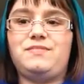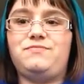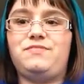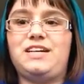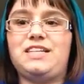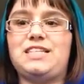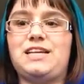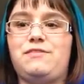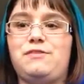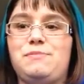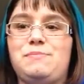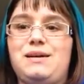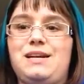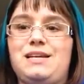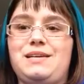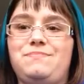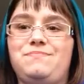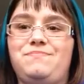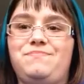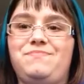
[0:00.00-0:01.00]
Affects
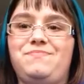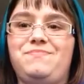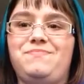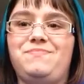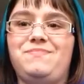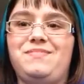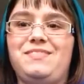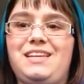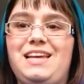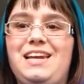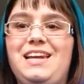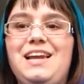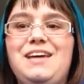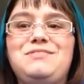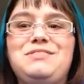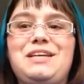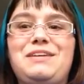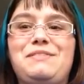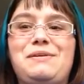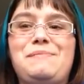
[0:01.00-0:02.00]
everybody. It
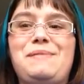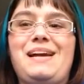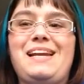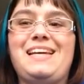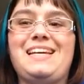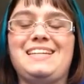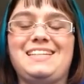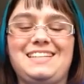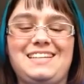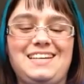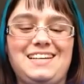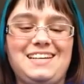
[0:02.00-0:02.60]
loves everybody.